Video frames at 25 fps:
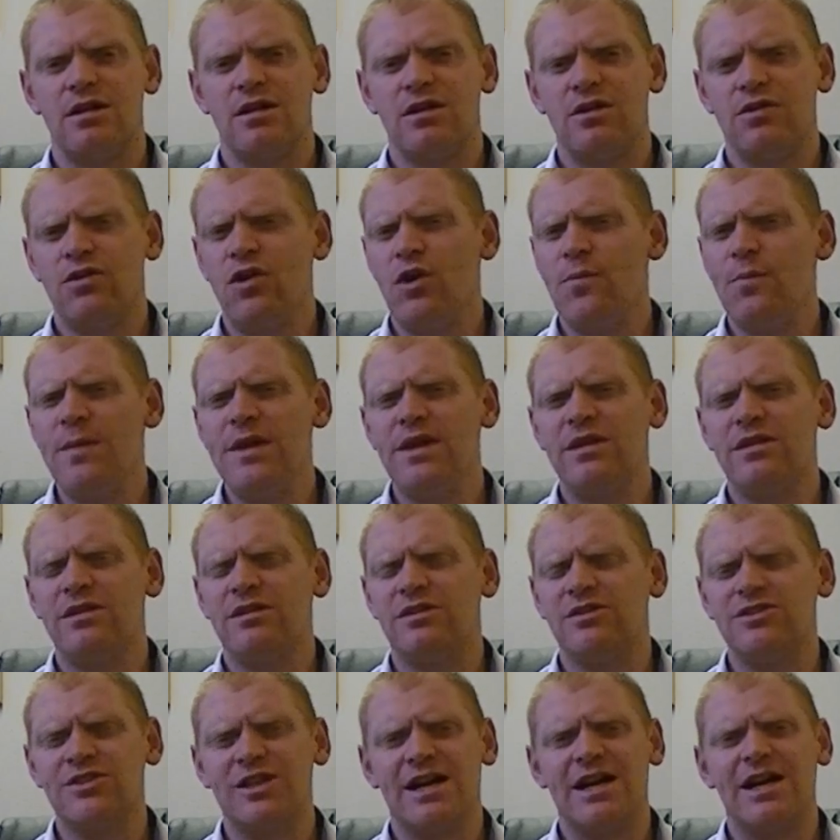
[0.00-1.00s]
Not
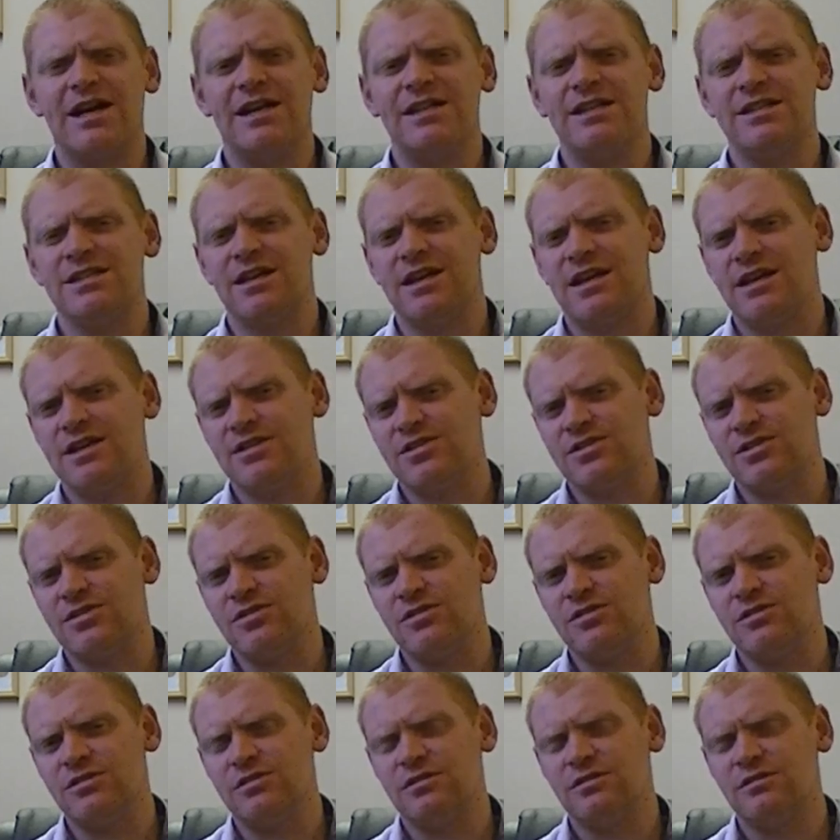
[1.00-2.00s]
because I say so.
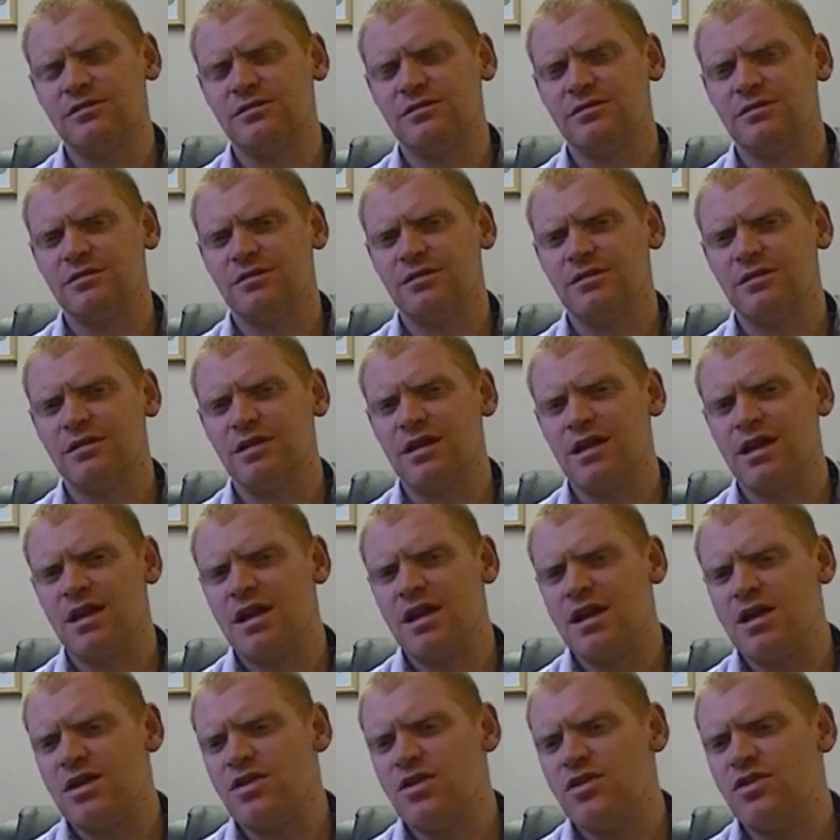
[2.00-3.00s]

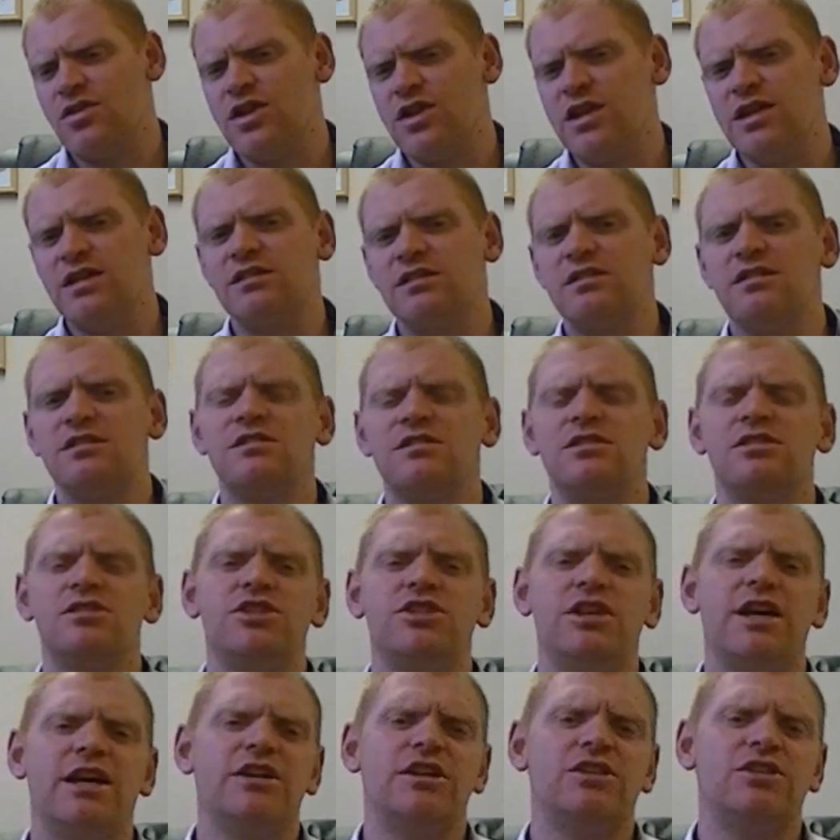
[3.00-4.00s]
This
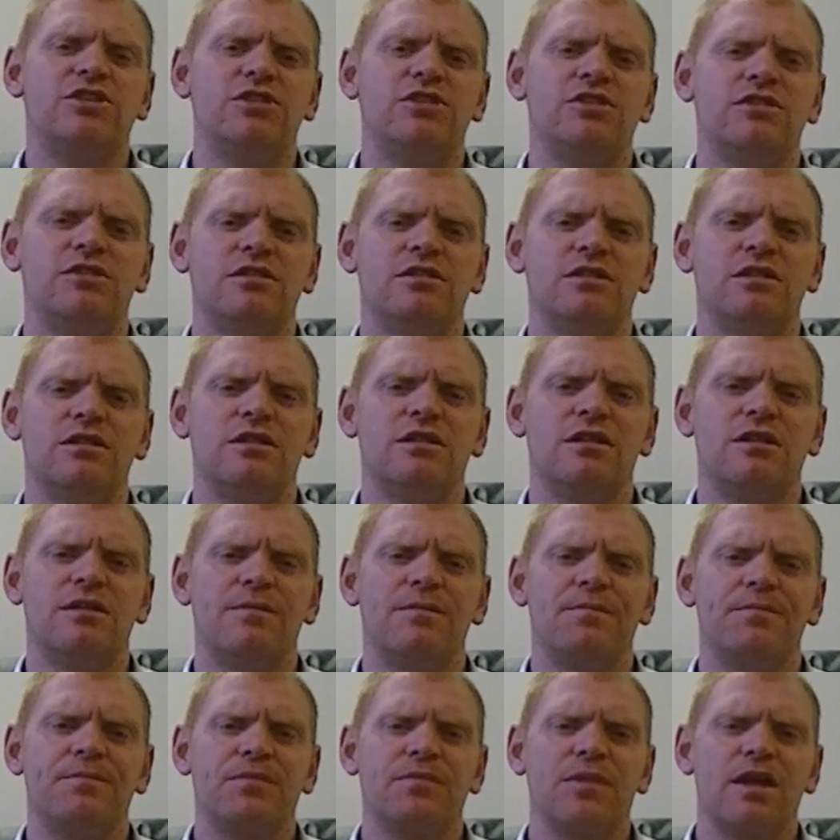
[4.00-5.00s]
suggestion
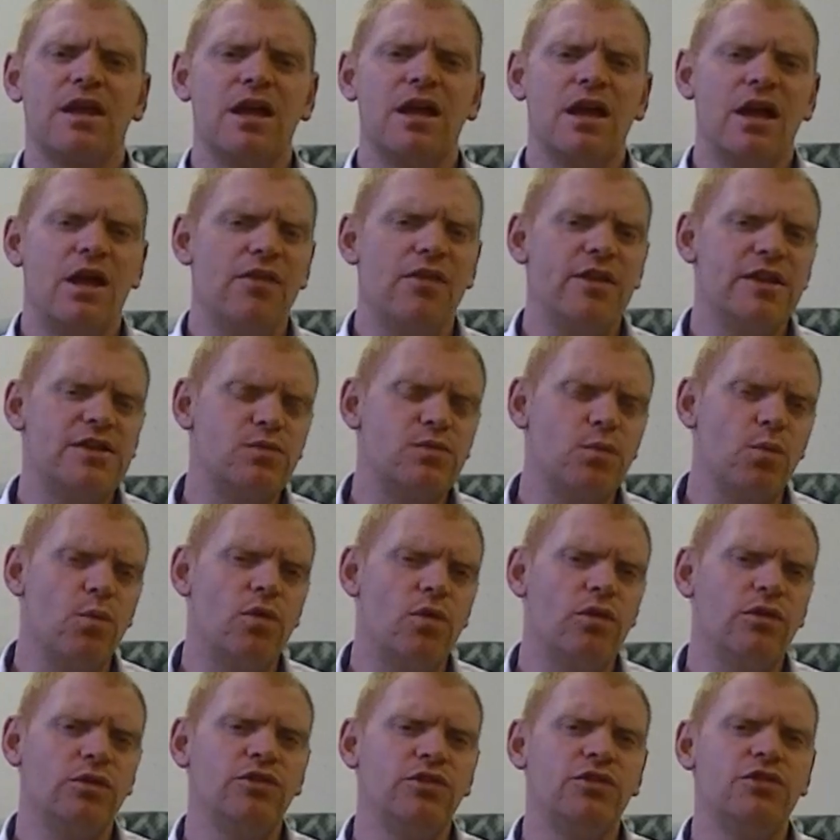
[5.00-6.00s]
and this
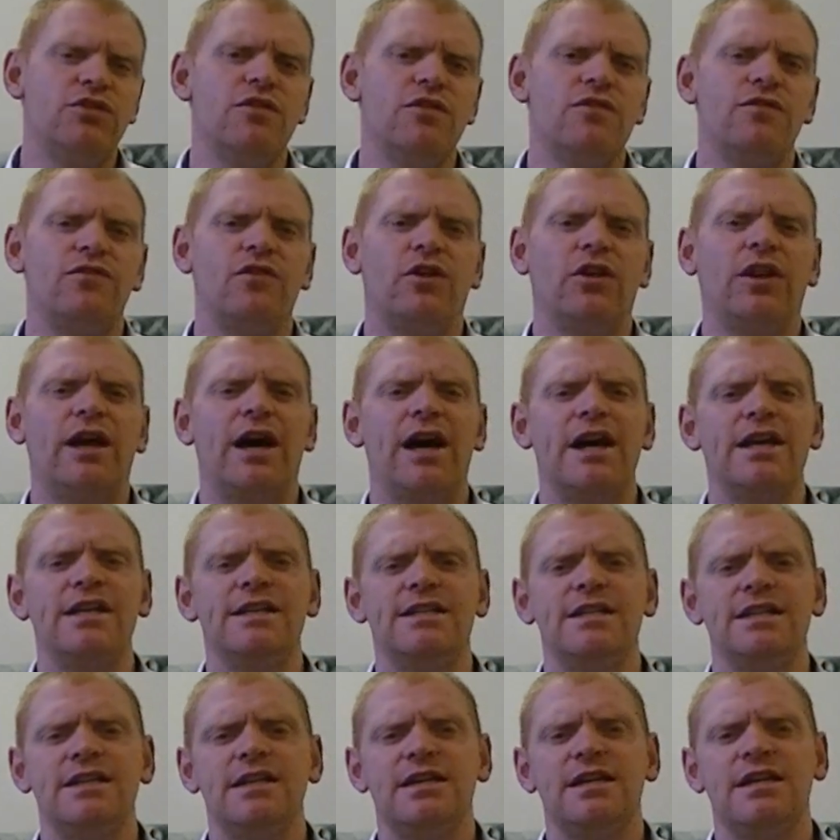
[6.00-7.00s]
wonderful
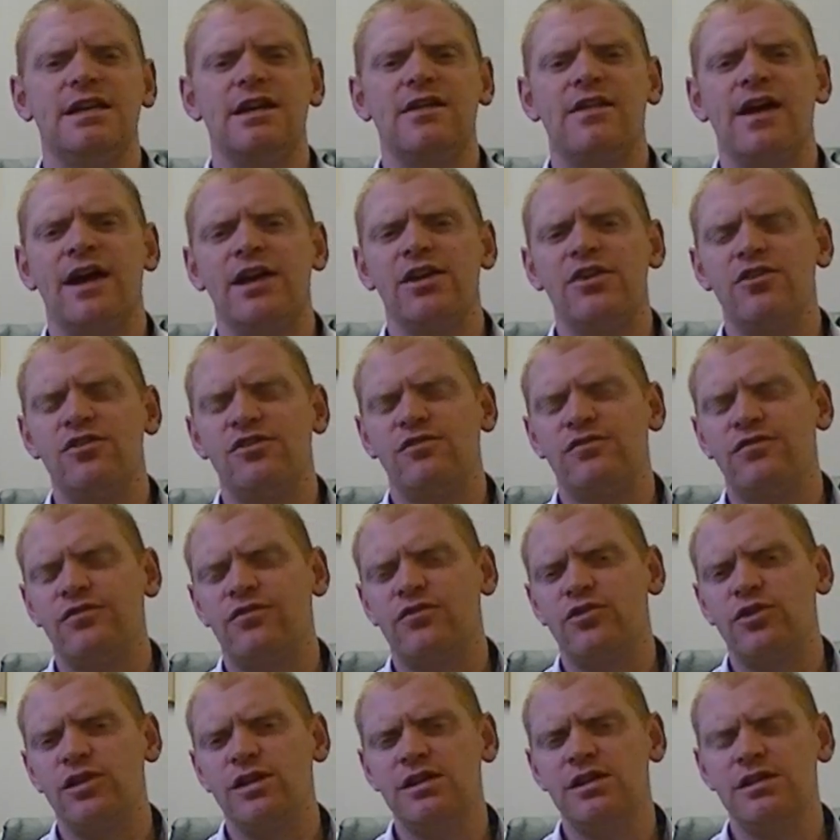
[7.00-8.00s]
idea that you're
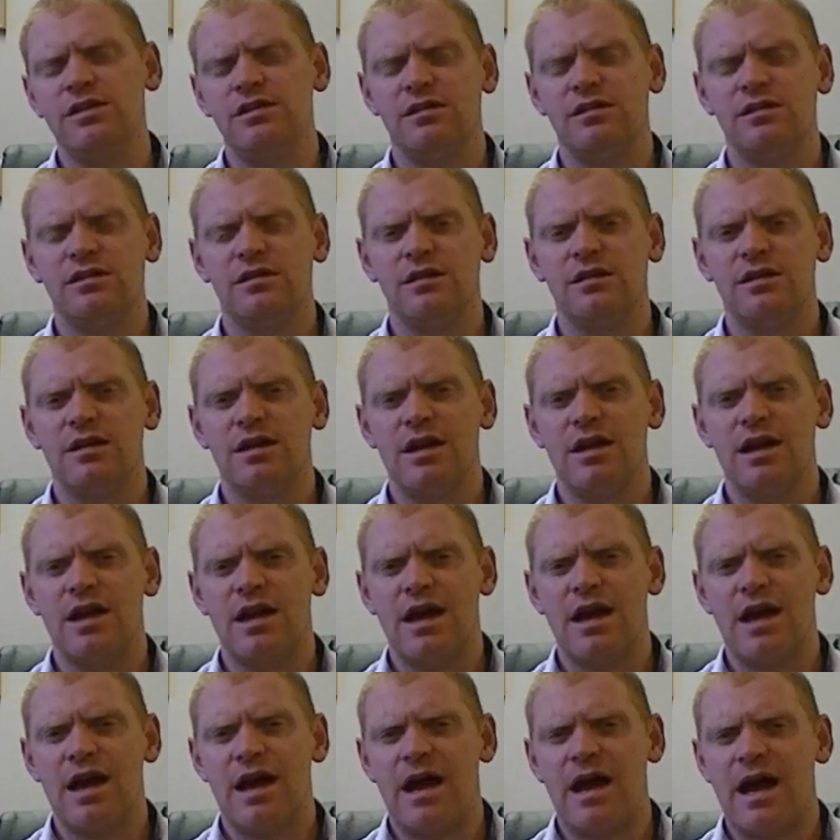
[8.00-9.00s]
free,
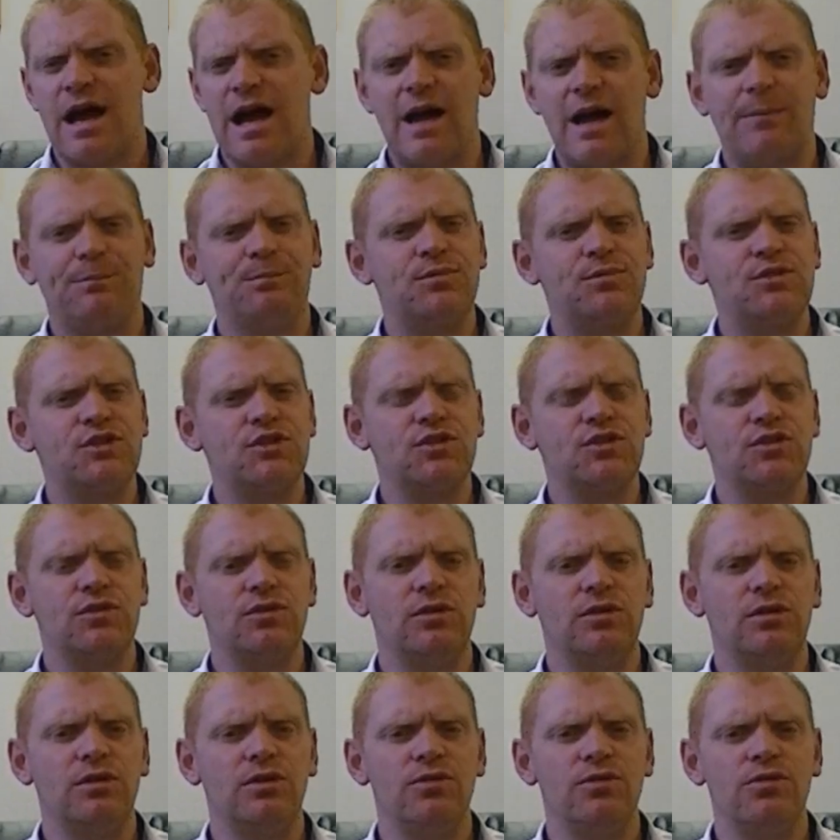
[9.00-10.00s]

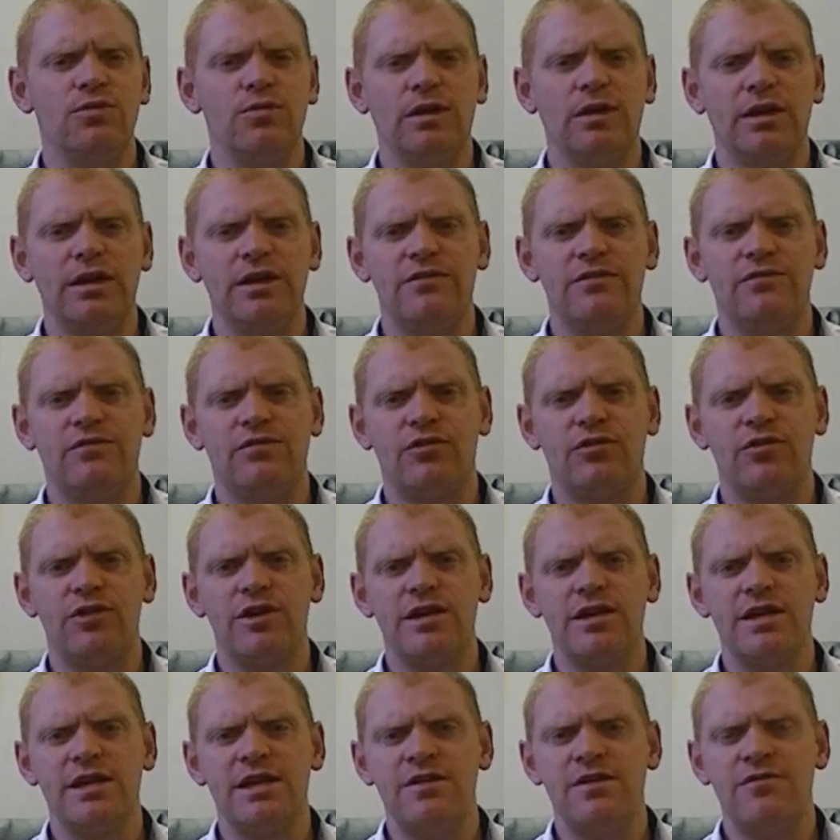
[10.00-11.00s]
absolutely
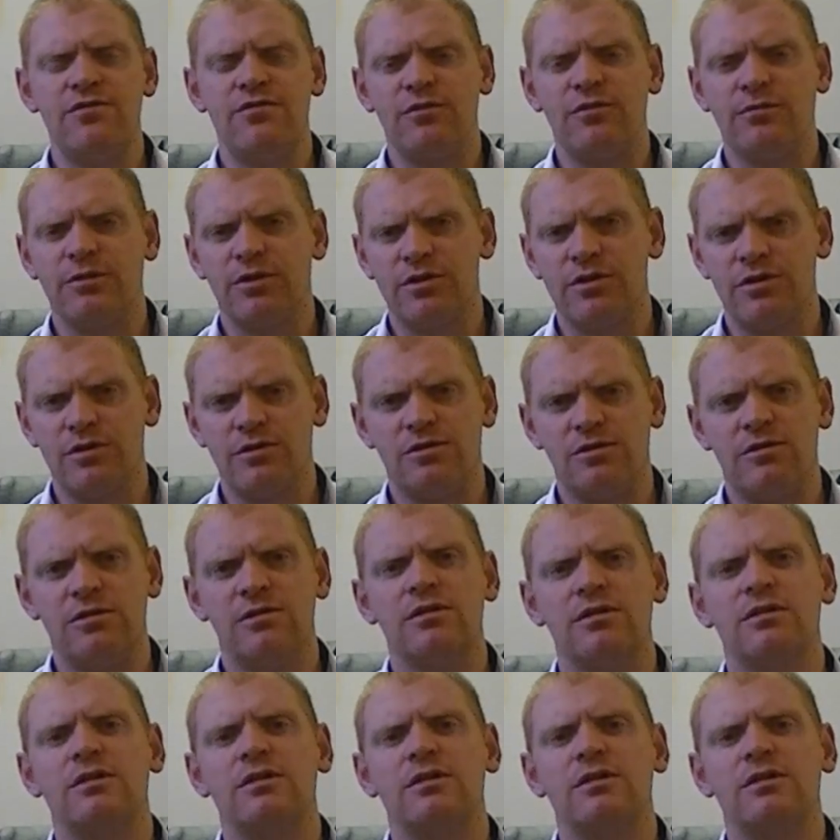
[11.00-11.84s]
free from cork,